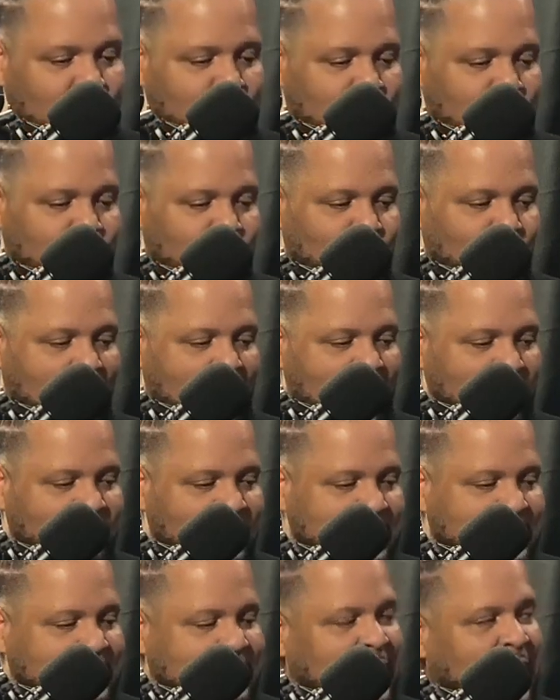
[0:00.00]
you have
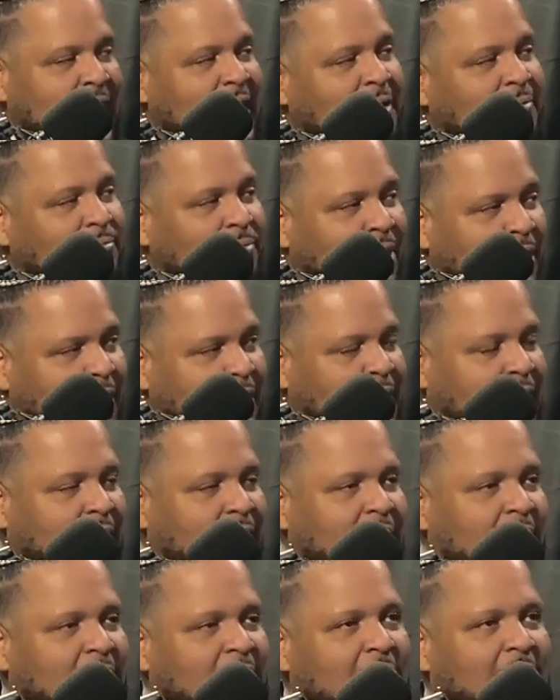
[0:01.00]
this dead
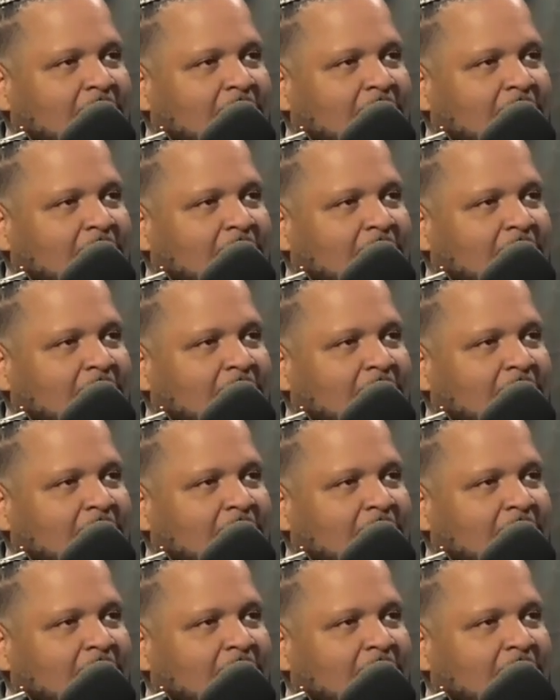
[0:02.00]
money.